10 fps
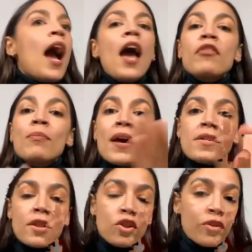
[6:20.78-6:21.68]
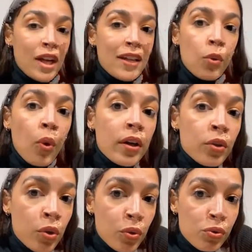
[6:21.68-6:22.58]
I have a message for anyone
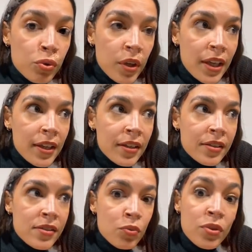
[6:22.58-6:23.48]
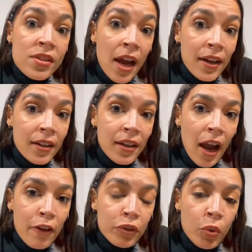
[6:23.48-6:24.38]
who is resigning
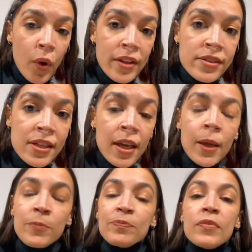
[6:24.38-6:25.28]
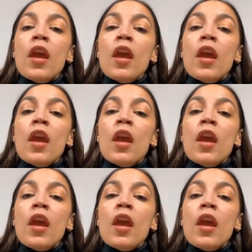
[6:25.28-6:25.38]
after Wednesday.